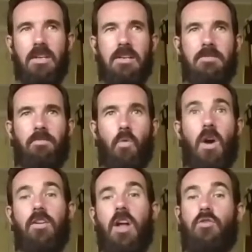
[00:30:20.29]
why
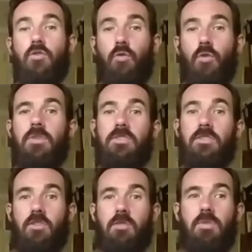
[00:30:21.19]
don't I do it, but
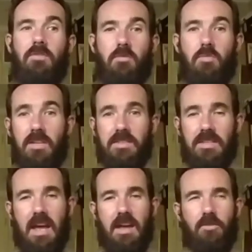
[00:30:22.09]
just on a bit of a bigger
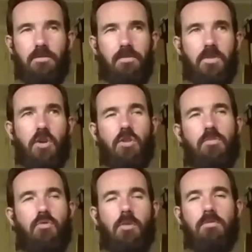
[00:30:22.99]
scale? The only
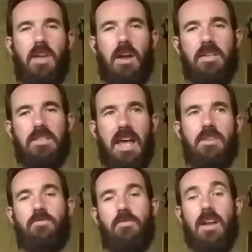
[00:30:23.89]
problem there is, can
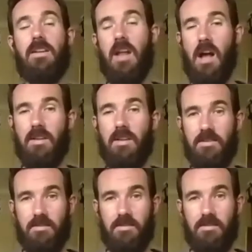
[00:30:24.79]
you find an
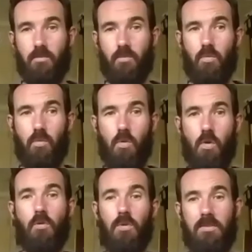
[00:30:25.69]
artist to walk with
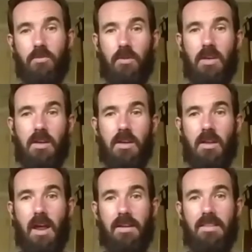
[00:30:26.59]
you
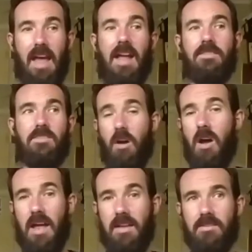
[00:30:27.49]
at that
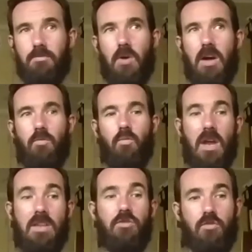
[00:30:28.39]
size? But
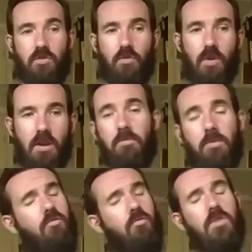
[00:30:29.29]
when you do, and I've
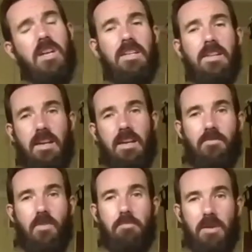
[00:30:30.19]
been really lucky to
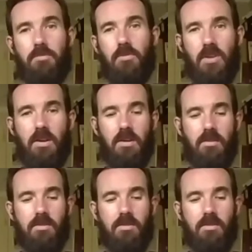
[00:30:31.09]
find people that are